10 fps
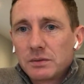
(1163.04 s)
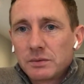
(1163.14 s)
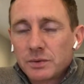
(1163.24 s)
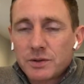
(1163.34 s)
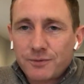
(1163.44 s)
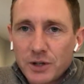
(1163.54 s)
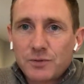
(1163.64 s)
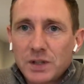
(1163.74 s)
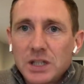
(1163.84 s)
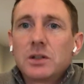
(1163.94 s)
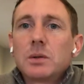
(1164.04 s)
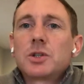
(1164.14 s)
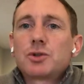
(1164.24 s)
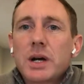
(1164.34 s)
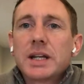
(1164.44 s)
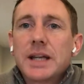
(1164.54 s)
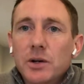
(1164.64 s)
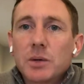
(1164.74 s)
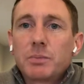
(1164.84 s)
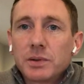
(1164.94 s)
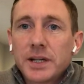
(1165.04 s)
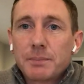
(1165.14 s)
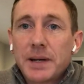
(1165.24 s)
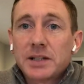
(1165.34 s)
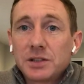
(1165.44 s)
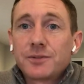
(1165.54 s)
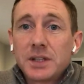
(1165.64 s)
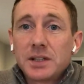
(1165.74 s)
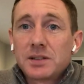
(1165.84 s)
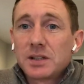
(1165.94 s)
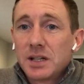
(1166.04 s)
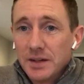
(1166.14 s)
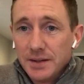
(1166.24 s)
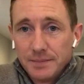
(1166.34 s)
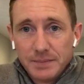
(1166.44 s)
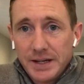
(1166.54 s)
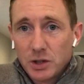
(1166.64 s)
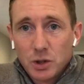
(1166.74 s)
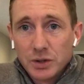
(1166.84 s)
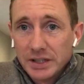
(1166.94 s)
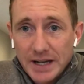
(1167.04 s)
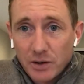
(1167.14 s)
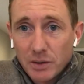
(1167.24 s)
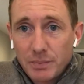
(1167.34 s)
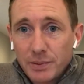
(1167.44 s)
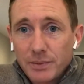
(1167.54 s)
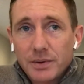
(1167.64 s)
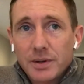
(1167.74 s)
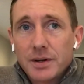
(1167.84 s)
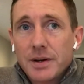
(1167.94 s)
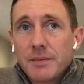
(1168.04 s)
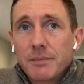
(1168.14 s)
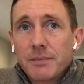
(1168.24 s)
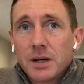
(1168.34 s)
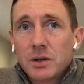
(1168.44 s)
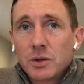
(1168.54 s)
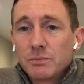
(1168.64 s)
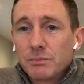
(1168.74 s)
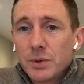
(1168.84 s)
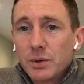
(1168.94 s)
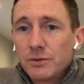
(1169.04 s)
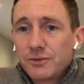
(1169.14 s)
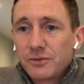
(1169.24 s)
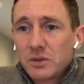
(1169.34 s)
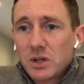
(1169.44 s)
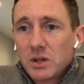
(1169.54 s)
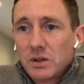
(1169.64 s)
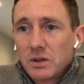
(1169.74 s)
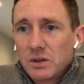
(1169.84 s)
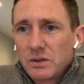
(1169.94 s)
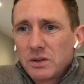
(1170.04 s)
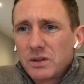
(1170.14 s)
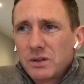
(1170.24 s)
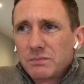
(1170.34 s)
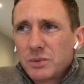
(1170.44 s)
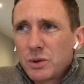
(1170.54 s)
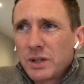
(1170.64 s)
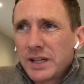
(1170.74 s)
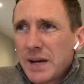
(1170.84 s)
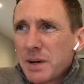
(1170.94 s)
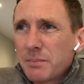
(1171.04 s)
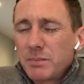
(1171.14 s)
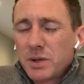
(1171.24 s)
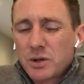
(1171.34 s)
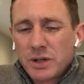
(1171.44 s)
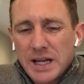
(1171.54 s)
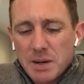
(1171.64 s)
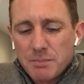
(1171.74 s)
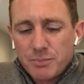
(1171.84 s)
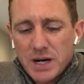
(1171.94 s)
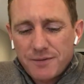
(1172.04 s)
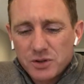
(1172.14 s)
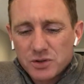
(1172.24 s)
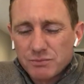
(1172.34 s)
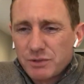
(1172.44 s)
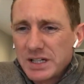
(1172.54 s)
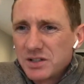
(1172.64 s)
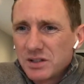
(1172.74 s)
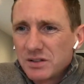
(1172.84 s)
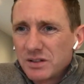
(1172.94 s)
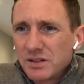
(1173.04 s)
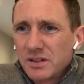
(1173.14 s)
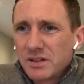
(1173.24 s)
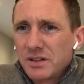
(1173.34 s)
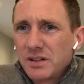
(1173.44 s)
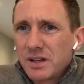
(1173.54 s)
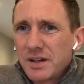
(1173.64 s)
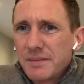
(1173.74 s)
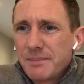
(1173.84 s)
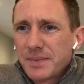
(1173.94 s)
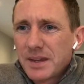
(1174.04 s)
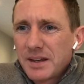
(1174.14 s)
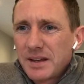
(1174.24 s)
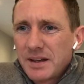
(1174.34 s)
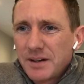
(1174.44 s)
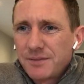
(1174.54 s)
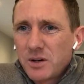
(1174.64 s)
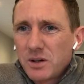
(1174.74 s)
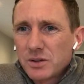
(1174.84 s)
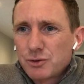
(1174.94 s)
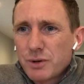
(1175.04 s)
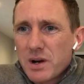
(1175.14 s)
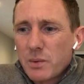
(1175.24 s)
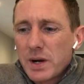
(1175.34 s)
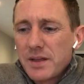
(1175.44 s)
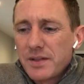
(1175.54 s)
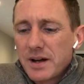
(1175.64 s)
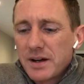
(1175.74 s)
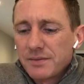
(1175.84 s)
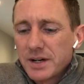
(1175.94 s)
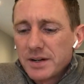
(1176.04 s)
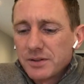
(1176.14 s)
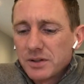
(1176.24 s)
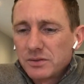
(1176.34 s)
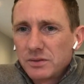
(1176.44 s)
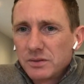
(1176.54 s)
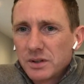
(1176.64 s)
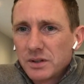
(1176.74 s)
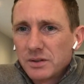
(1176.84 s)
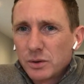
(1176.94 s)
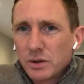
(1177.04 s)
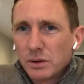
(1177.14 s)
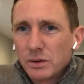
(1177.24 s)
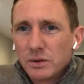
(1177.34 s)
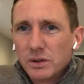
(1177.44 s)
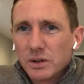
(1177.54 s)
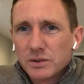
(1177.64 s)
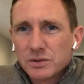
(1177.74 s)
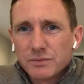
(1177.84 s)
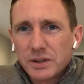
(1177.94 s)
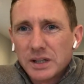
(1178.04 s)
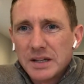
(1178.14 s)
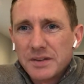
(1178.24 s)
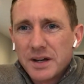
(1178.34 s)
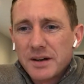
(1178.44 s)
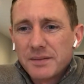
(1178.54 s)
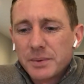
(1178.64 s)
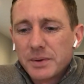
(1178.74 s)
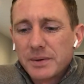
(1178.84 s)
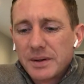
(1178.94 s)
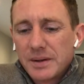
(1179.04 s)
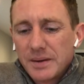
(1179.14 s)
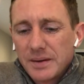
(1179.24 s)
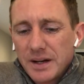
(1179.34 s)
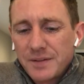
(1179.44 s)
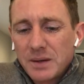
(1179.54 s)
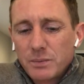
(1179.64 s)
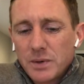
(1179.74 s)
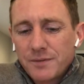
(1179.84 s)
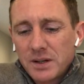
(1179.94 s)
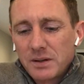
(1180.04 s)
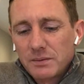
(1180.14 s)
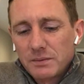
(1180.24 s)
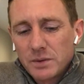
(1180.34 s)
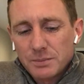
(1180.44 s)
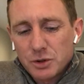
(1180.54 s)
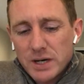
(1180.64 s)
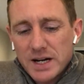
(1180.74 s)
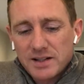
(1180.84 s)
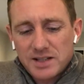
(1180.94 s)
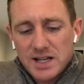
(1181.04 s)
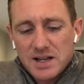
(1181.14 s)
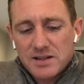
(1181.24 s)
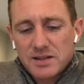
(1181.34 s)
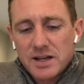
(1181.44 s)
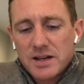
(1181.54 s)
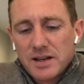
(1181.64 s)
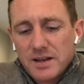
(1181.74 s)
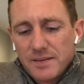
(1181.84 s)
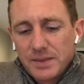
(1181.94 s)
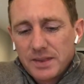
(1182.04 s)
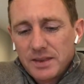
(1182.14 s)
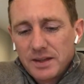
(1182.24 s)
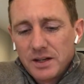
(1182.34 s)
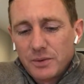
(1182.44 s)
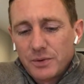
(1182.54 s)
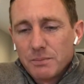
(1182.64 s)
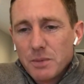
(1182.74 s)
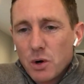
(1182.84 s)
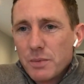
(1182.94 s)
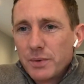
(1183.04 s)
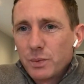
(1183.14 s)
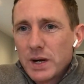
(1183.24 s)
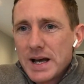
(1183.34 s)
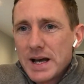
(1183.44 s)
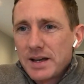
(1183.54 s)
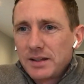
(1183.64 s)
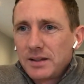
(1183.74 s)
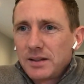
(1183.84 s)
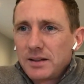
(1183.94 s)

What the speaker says: the first thing you do is try and get up and get back to your feet. And I couldn't get up. I couldn't move. I couldn't get my breath for some reason. And I thought straight away that if I ever done a lung or something like that. But I think what I'm trying to say is that, you know, the moment where,